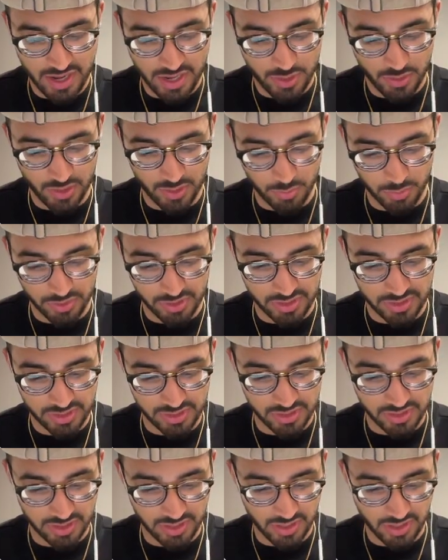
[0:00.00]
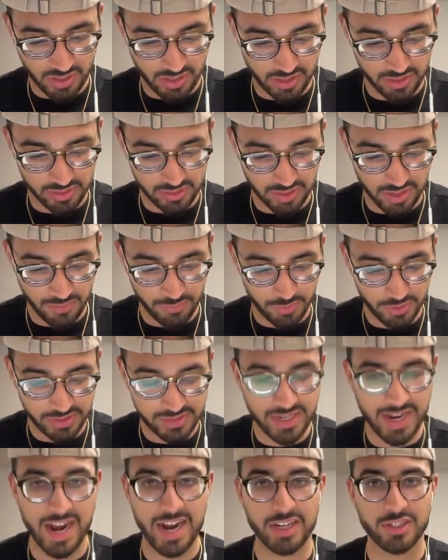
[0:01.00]
You end up with this lovely
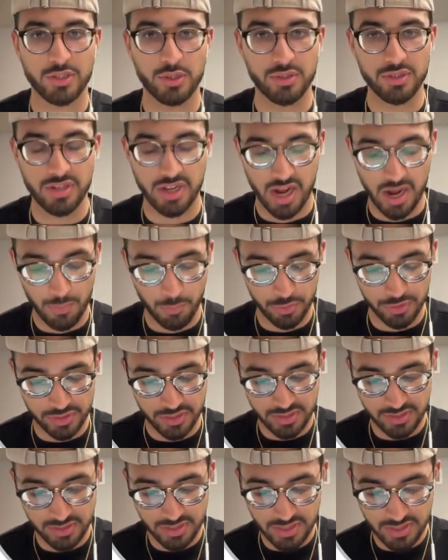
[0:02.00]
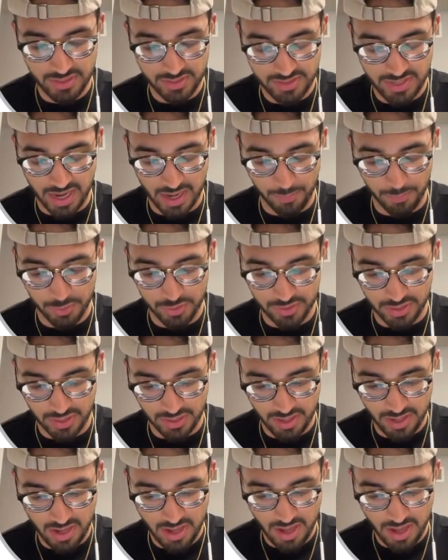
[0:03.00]
tax on top, which is the 10%